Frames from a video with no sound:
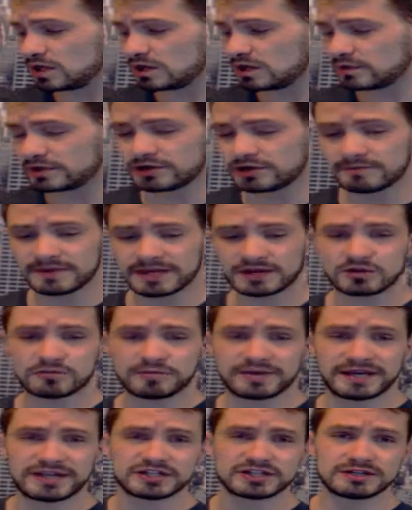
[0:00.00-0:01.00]
when you're a medical
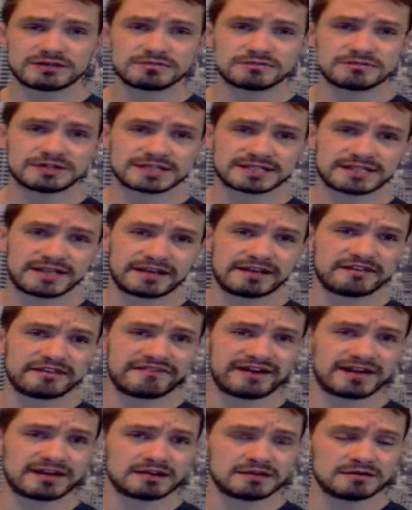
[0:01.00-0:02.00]
patient in the state of
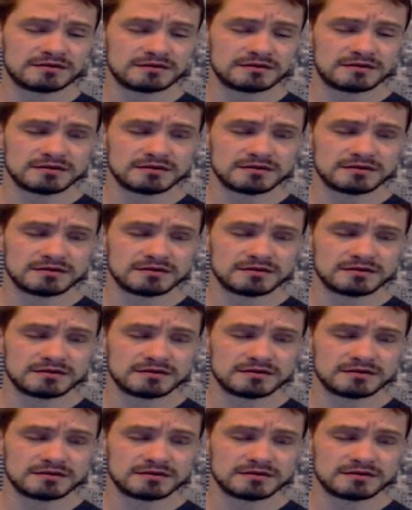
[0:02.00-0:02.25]
Nevada.